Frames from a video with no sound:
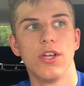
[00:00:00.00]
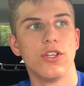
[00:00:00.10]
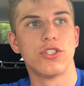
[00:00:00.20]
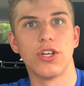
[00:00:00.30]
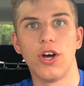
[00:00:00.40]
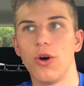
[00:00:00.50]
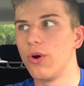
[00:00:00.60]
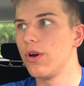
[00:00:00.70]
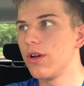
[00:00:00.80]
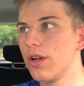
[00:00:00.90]
So
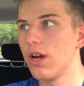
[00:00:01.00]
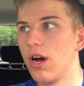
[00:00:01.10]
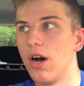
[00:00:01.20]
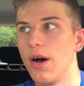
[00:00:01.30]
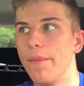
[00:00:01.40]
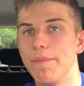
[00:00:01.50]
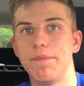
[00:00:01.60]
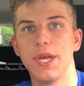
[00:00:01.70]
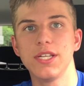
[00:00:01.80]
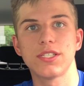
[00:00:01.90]

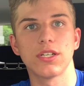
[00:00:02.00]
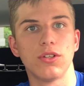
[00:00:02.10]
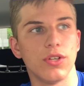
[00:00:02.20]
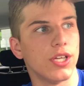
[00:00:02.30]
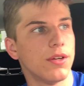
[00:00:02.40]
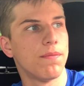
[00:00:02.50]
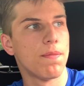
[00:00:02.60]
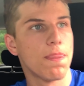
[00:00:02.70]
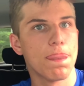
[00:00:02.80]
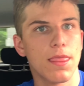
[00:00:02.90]
basically
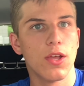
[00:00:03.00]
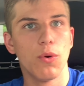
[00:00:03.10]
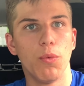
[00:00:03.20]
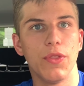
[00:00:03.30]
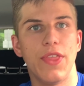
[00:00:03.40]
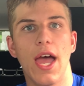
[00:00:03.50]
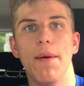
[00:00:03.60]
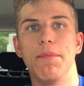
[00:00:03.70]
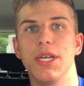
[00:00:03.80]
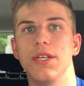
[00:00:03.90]
what that
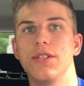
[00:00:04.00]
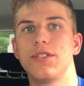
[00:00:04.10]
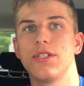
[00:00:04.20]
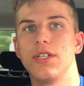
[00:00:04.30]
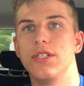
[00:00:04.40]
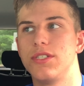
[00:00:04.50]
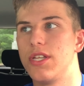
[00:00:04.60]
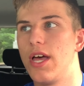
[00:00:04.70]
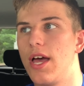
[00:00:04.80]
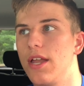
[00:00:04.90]
means is
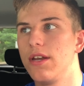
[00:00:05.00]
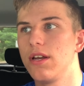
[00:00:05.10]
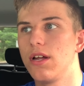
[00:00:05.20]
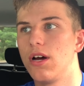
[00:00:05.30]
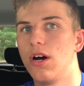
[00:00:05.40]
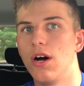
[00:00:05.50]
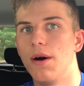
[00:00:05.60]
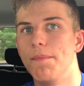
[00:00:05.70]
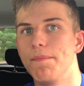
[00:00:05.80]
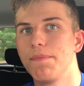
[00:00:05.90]
that
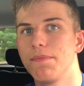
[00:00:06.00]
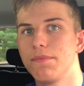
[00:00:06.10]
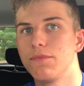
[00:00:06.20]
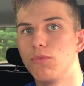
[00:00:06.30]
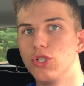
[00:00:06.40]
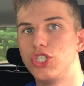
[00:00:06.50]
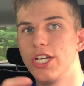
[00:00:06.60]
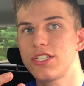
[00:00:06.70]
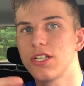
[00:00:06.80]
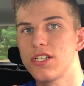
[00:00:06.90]
well,
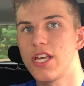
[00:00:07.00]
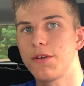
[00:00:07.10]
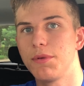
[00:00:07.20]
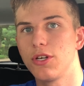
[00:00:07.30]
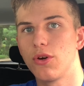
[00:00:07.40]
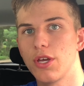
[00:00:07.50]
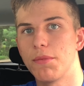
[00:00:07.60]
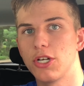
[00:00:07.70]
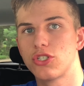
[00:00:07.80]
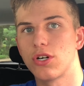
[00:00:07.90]
Jake's gonna take me to go get
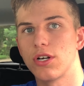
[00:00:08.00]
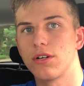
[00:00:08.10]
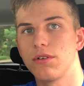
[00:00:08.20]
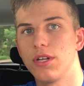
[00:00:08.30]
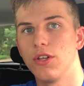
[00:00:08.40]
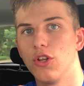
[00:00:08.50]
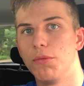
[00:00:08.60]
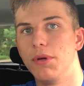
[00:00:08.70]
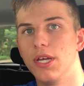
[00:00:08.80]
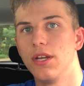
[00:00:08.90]
my truck in a little
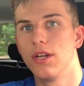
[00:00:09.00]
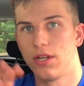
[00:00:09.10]
bit,